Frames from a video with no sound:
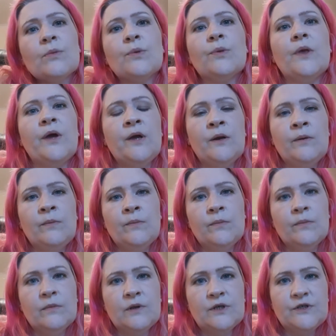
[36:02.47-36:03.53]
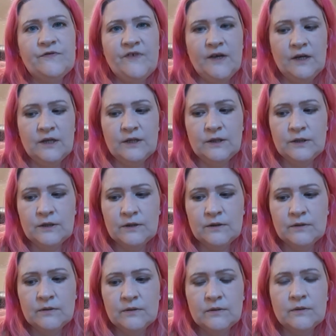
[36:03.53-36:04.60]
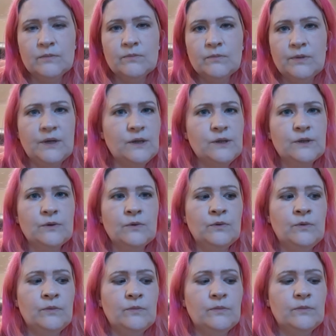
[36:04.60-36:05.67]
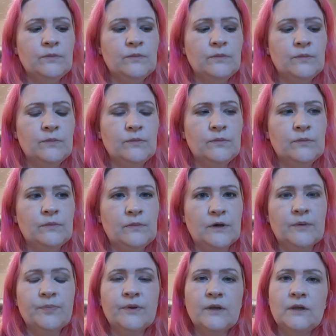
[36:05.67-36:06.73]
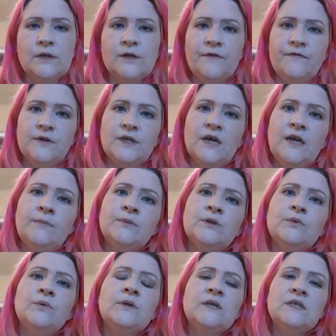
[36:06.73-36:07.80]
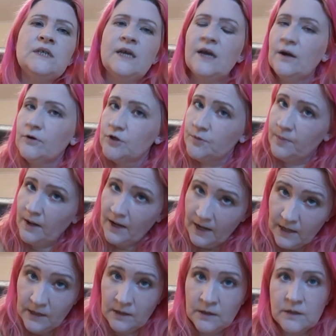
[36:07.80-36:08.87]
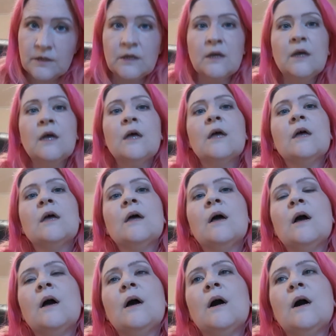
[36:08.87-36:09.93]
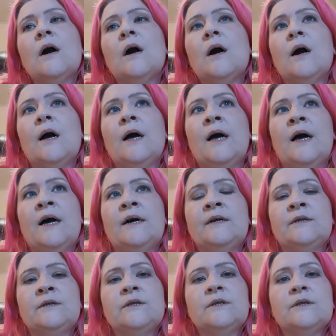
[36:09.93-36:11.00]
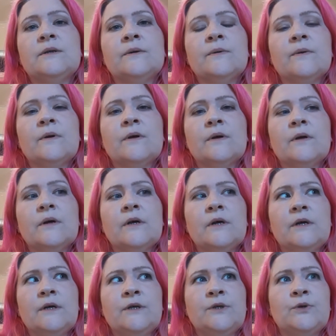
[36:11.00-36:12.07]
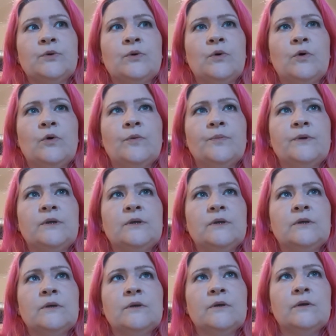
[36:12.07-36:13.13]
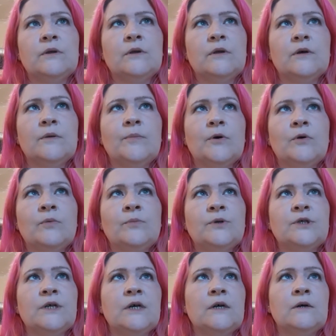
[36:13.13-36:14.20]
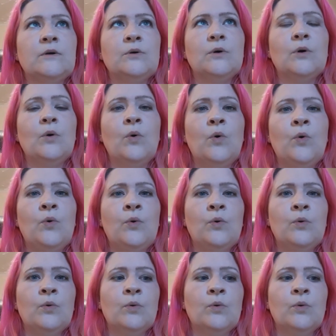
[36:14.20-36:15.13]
in Las Vegas. He's on a completely different time zone. He's 8 hours behind, and he dropped the bombshell on,